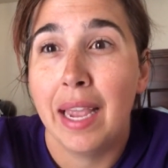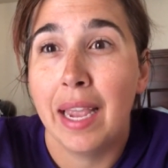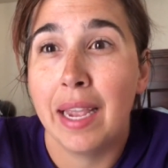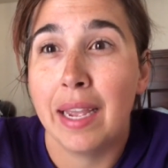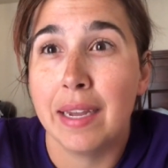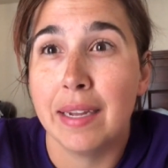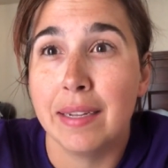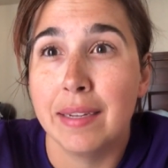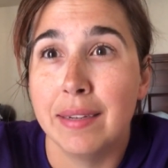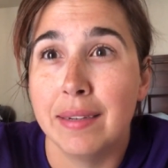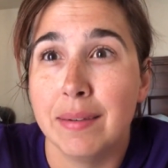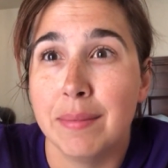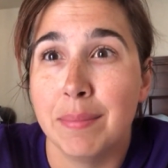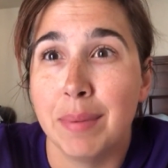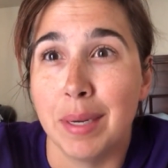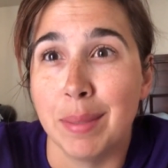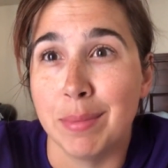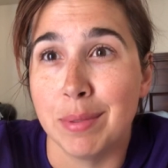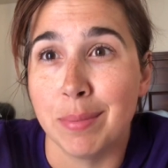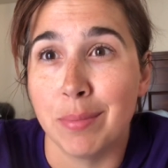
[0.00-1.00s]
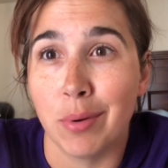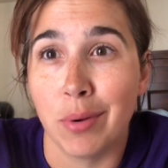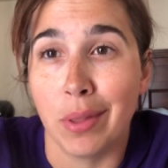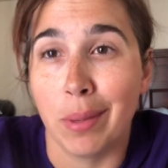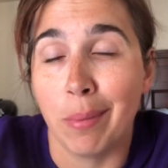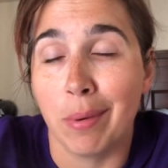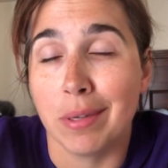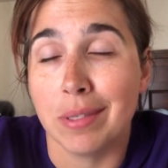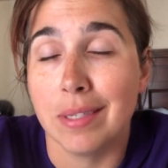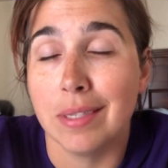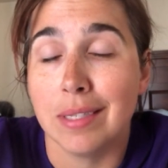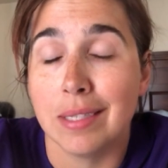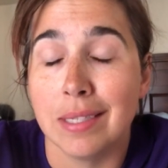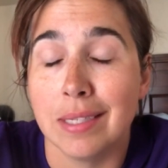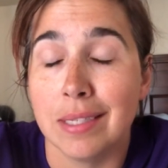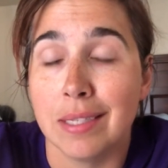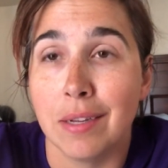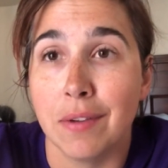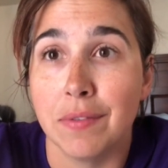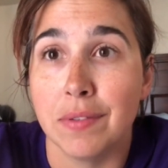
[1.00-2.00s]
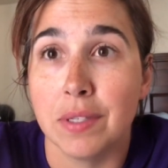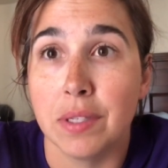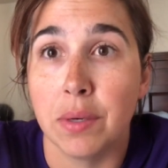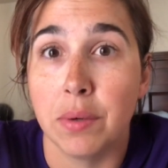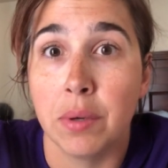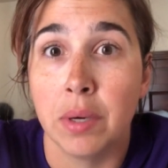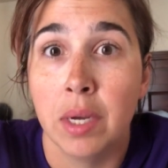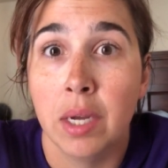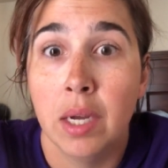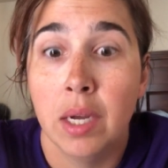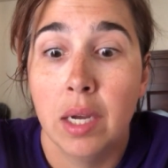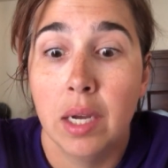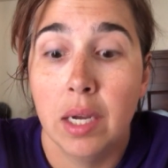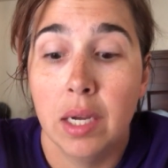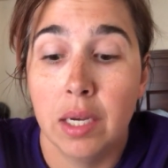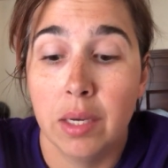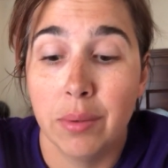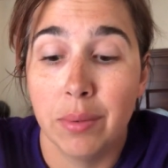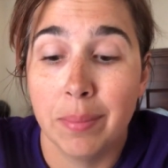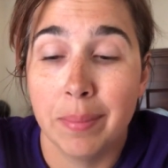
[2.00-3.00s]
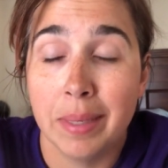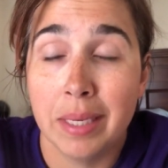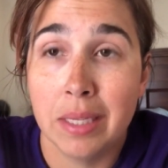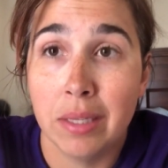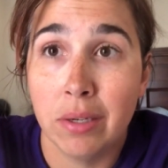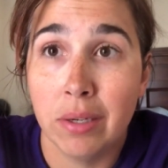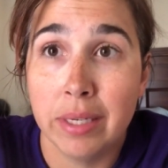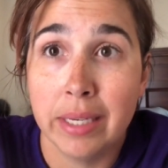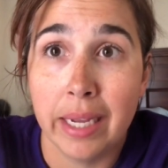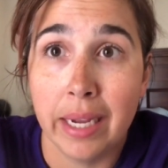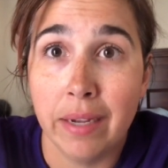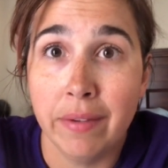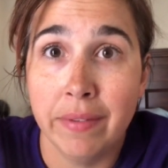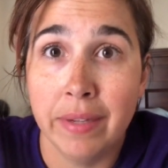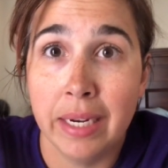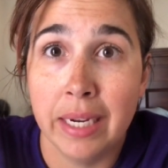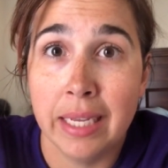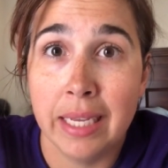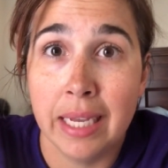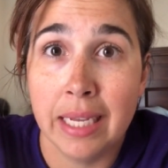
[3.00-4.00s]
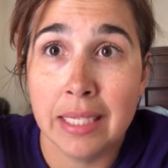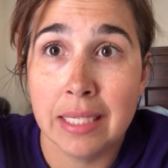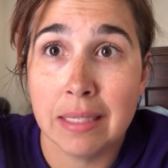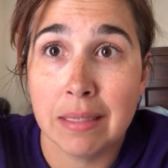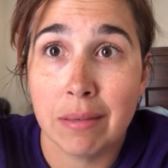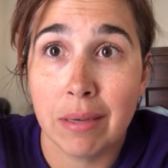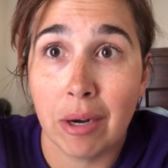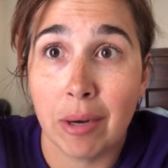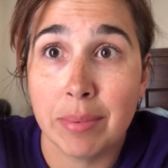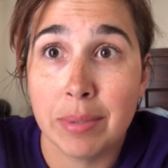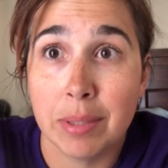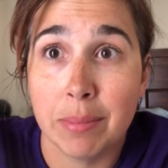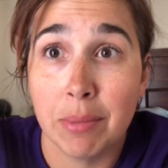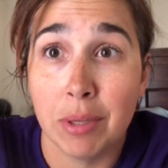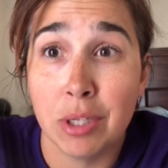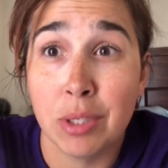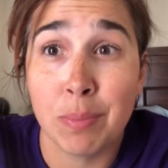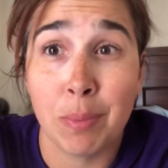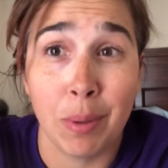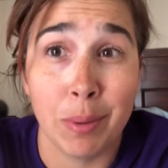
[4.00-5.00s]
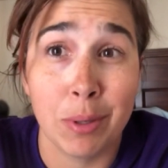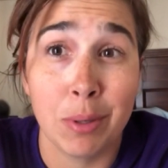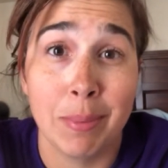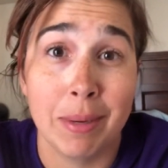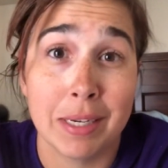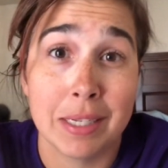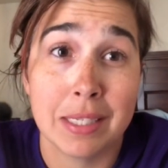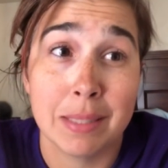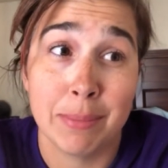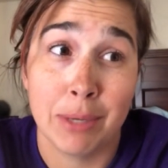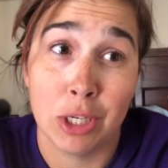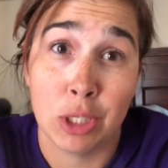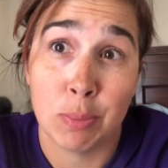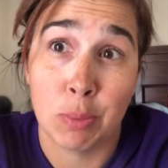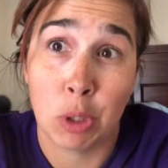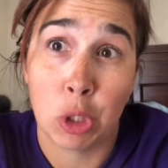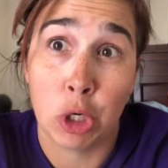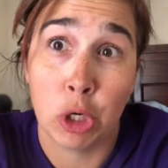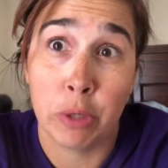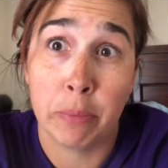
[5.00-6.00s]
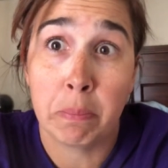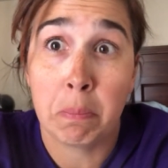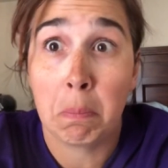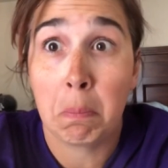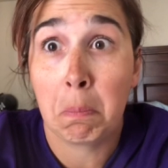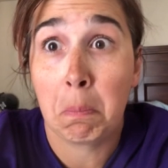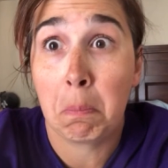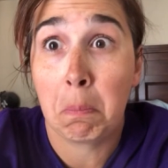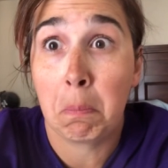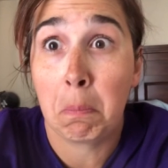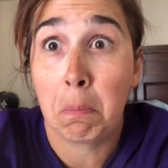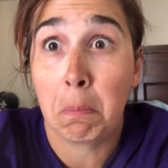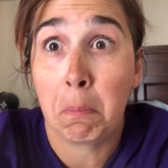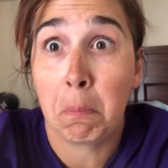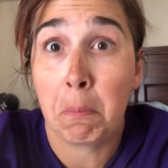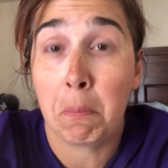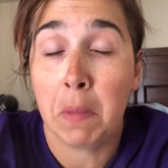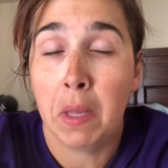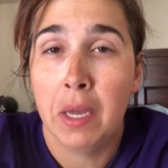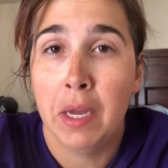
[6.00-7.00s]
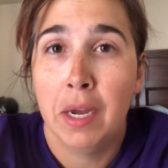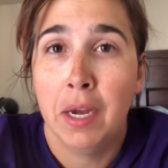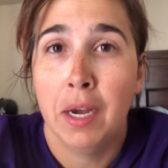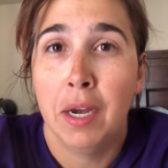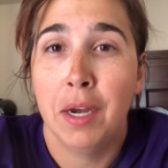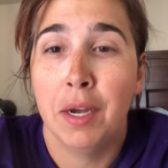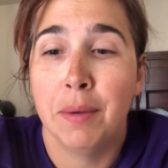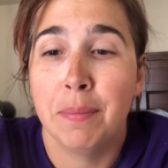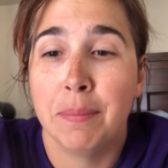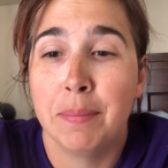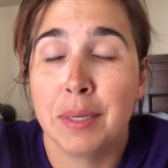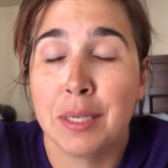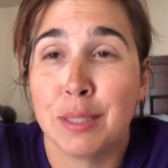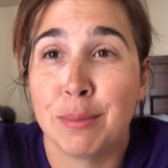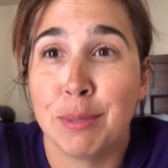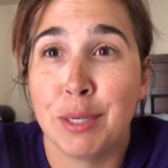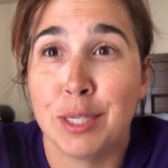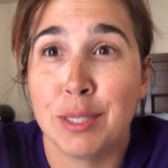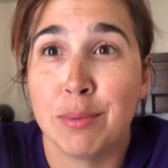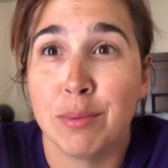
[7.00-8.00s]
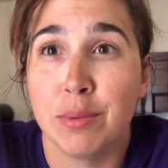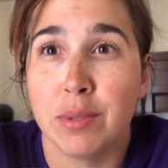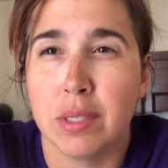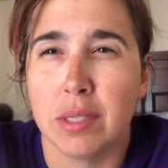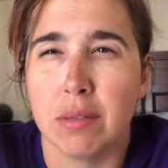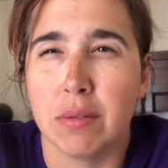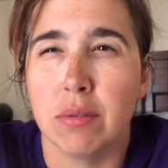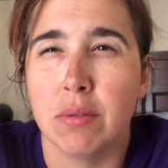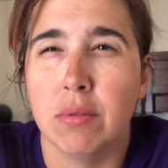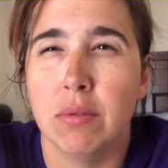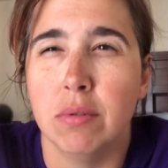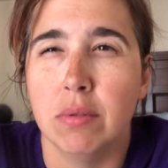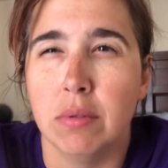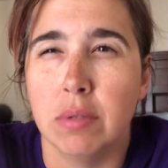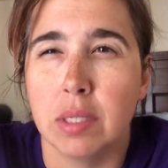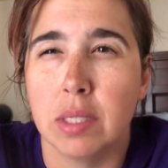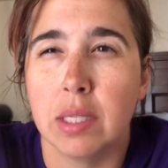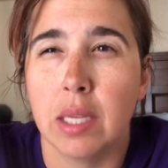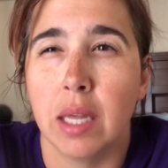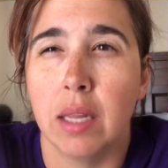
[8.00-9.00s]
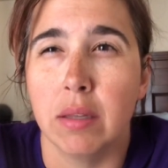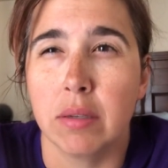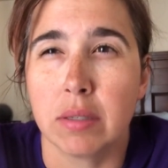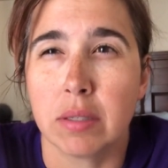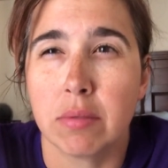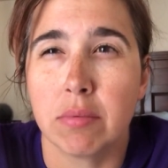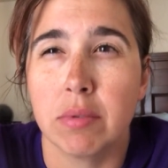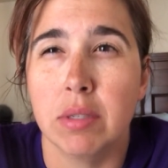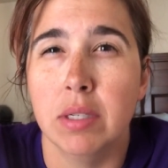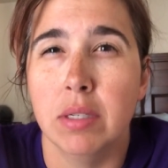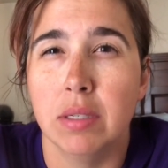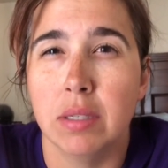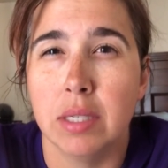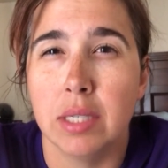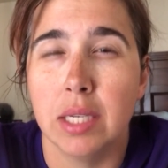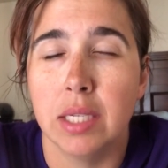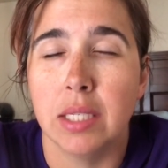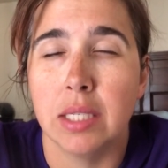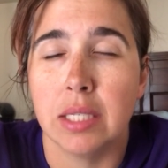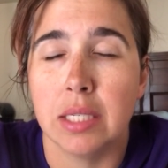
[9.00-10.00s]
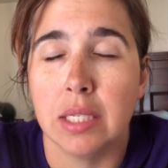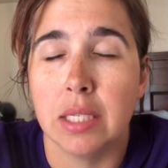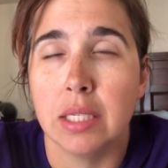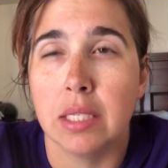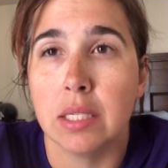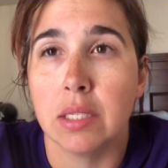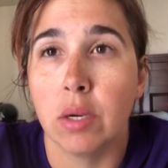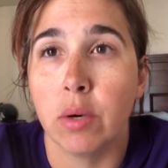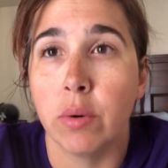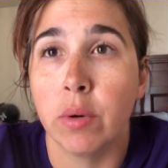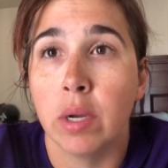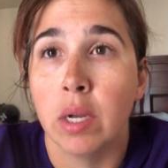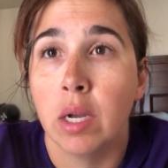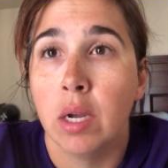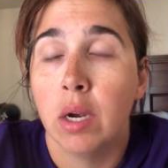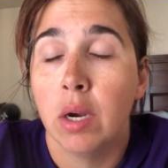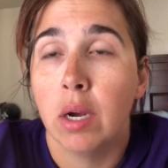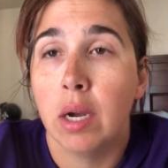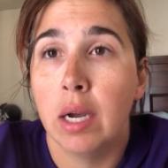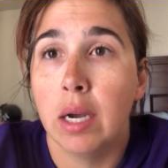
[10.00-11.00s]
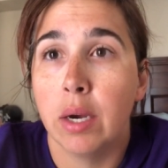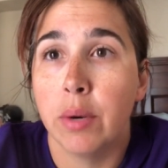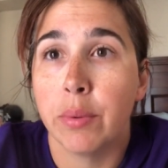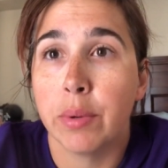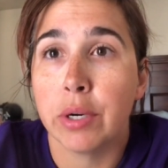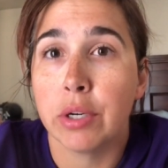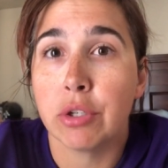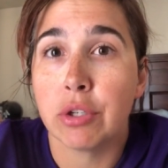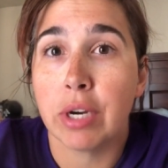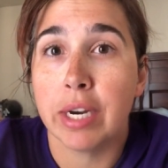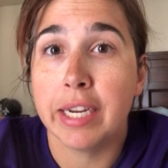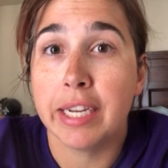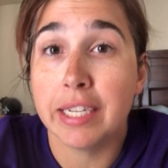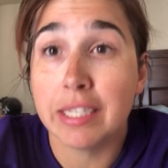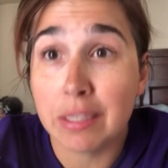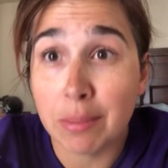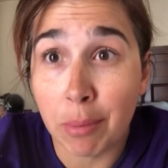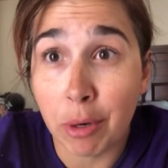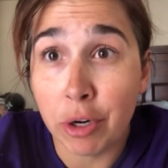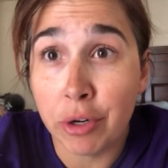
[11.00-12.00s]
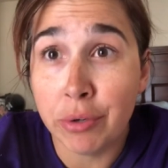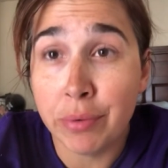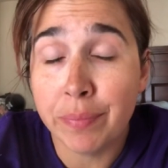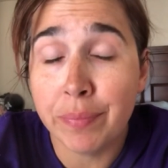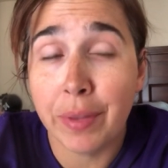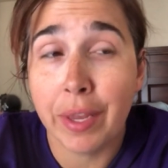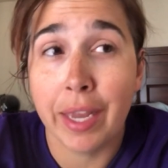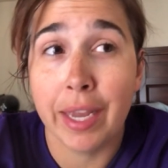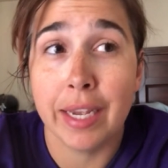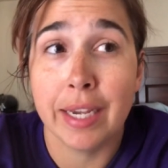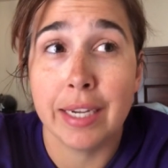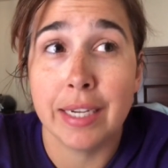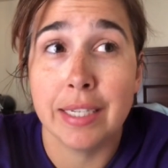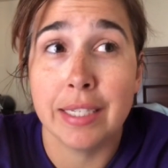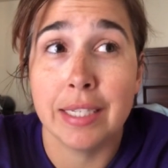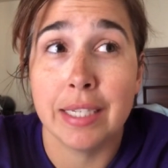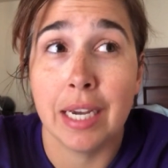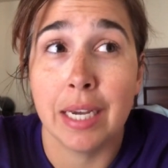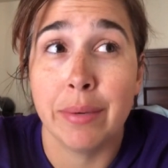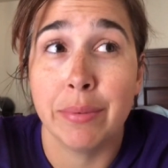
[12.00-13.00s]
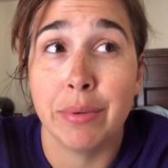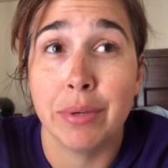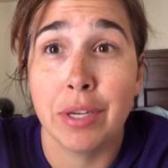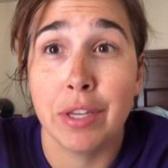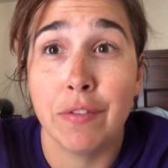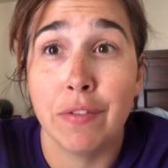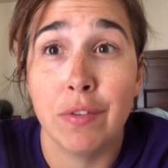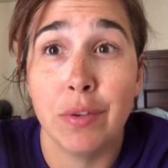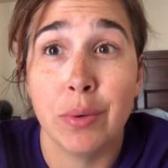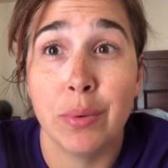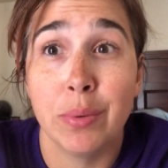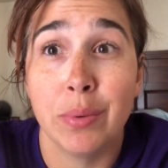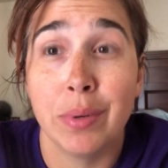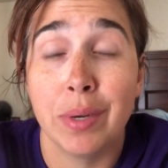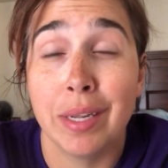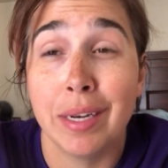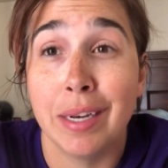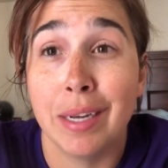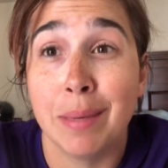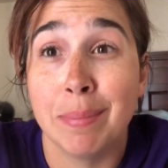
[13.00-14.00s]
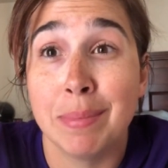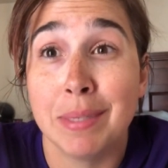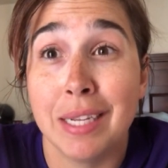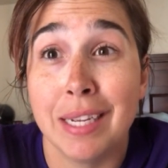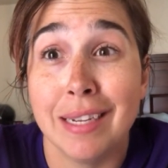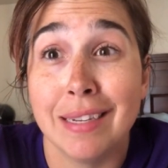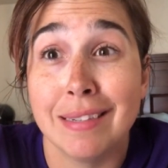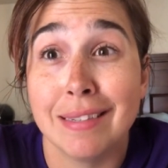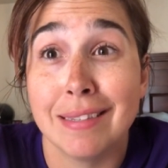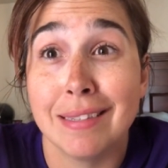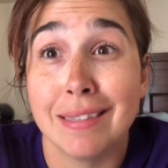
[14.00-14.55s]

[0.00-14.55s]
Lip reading: And buy him some birthday presents and stuff. So we'll make a little day of it, I guess. Grab some lunch, probably go back to Smashburger. Because my husband was like, ooh, that looks real tasty. So we're going to try again tomorrow, and I will give you an update